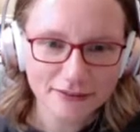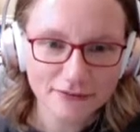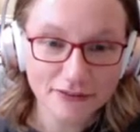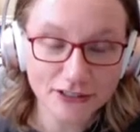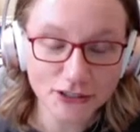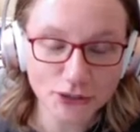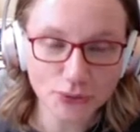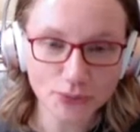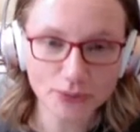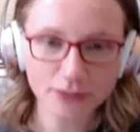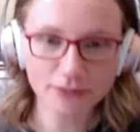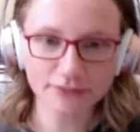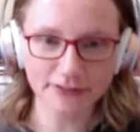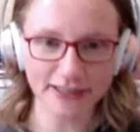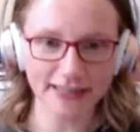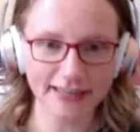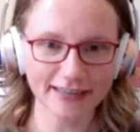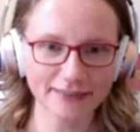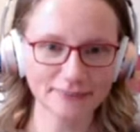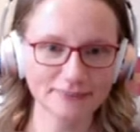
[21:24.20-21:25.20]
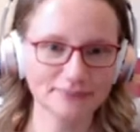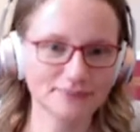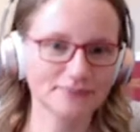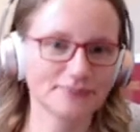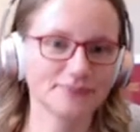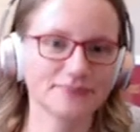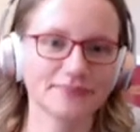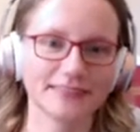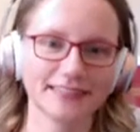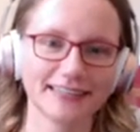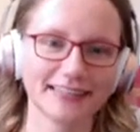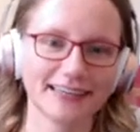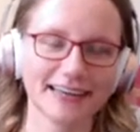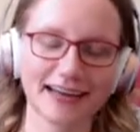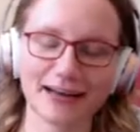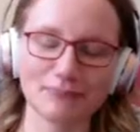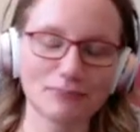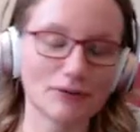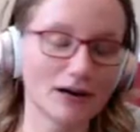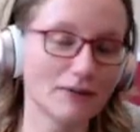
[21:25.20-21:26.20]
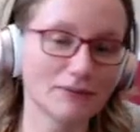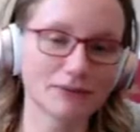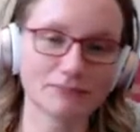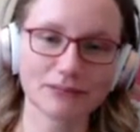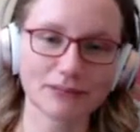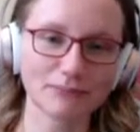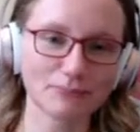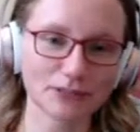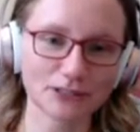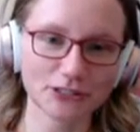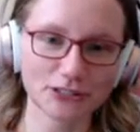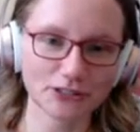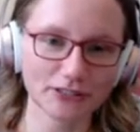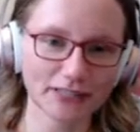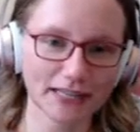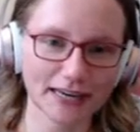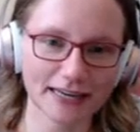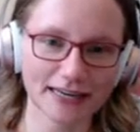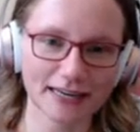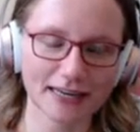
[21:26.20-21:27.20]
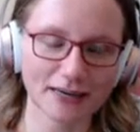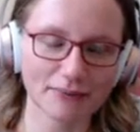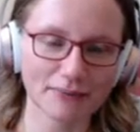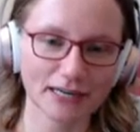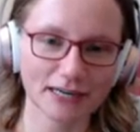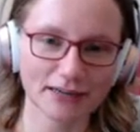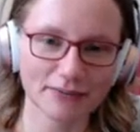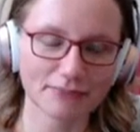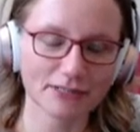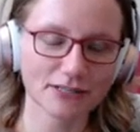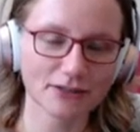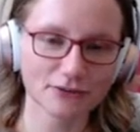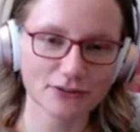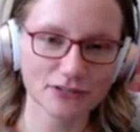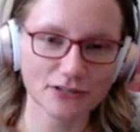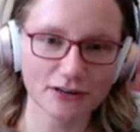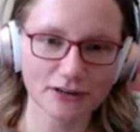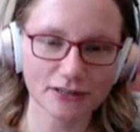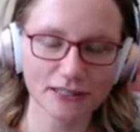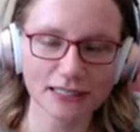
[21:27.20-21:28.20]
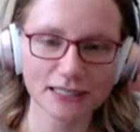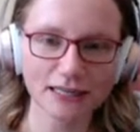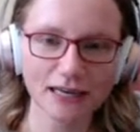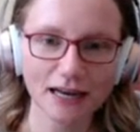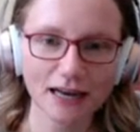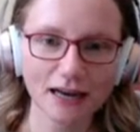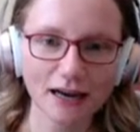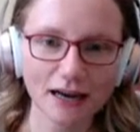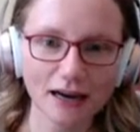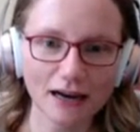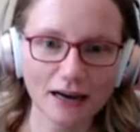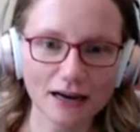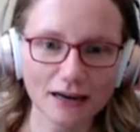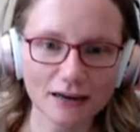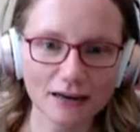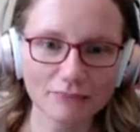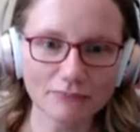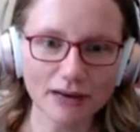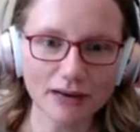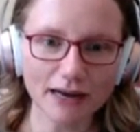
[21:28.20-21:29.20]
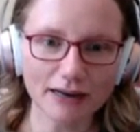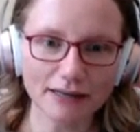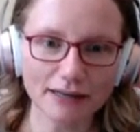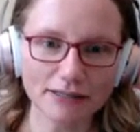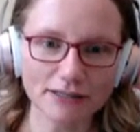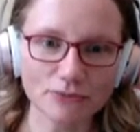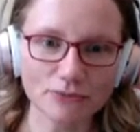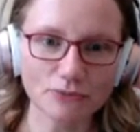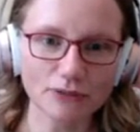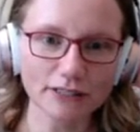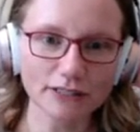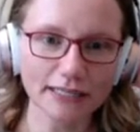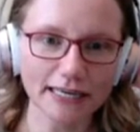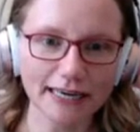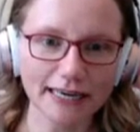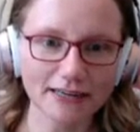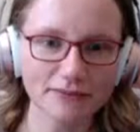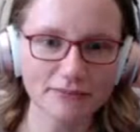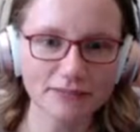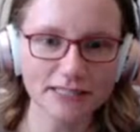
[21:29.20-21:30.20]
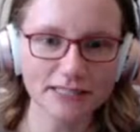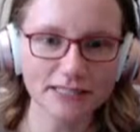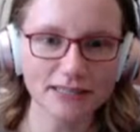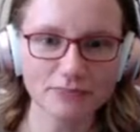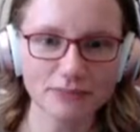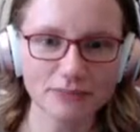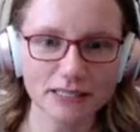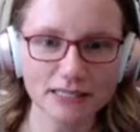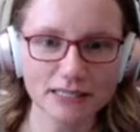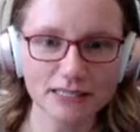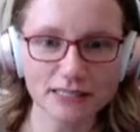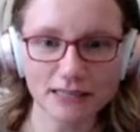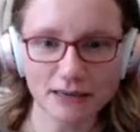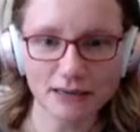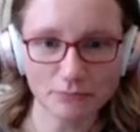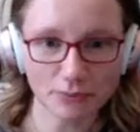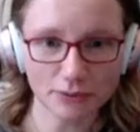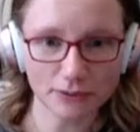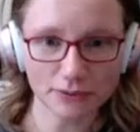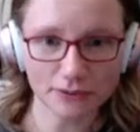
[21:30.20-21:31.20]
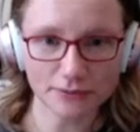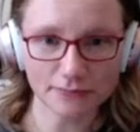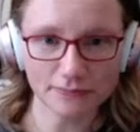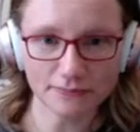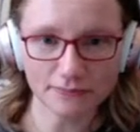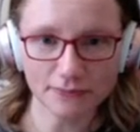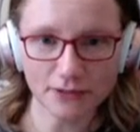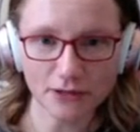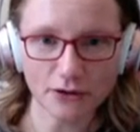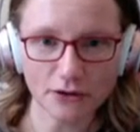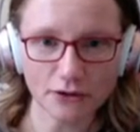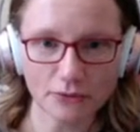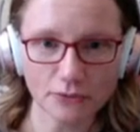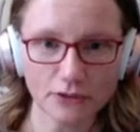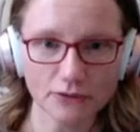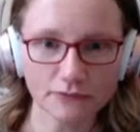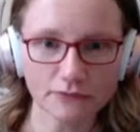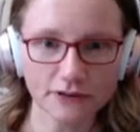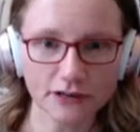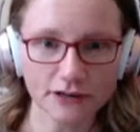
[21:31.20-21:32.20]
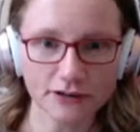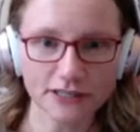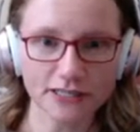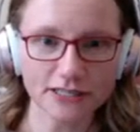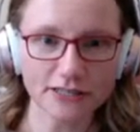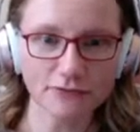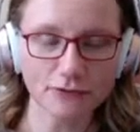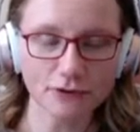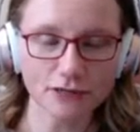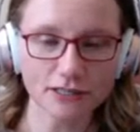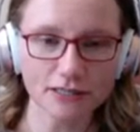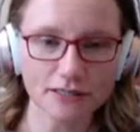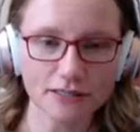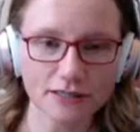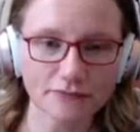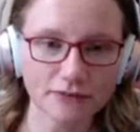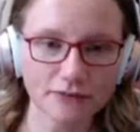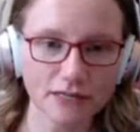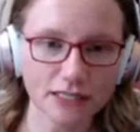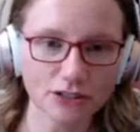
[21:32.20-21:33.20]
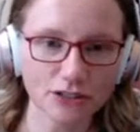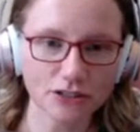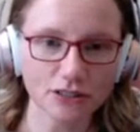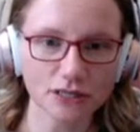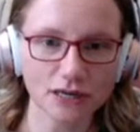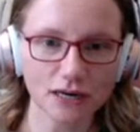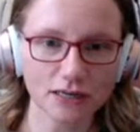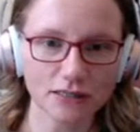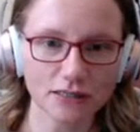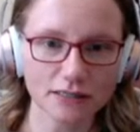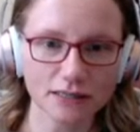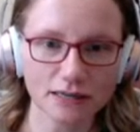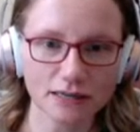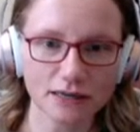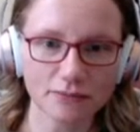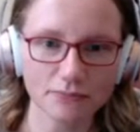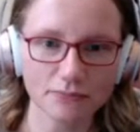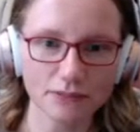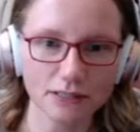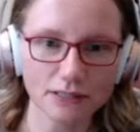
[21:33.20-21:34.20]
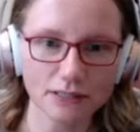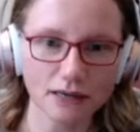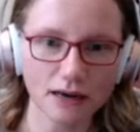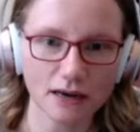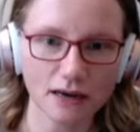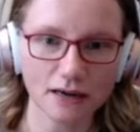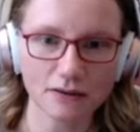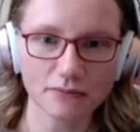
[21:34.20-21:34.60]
Vitruve. I probably butchered that name, and I'm so sorry. Asks, will animacy be simple, or will various forces of nature concepts